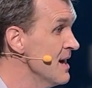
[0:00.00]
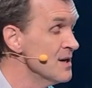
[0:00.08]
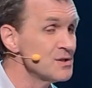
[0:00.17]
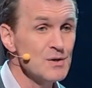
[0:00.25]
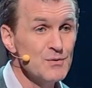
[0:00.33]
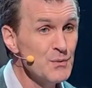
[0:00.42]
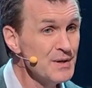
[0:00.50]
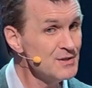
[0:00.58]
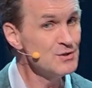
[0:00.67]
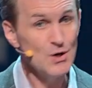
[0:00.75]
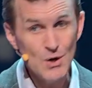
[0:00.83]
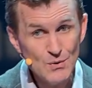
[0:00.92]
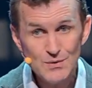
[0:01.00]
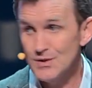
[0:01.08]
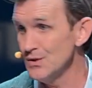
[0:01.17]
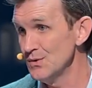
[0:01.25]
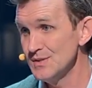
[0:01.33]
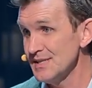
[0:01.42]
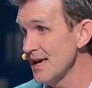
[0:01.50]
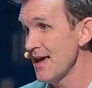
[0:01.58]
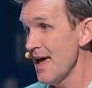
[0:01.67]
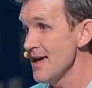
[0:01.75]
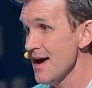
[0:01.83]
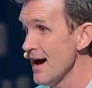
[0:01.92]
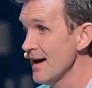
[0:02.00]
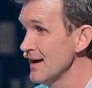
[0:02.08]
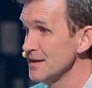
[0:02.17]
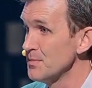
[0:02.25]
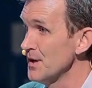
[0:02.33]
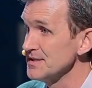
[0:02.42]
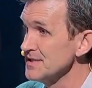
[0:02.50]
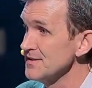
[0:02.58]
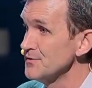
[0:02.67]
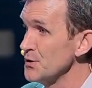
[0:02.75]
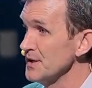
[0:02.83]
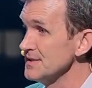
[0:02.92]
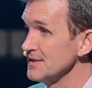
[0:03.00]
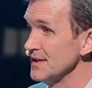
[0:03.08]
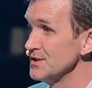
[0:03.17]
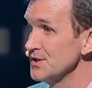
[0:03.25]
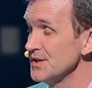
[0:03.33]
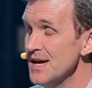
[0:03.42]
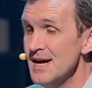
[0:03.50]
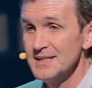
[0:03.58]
So if we don't use, say, AI in the process of translation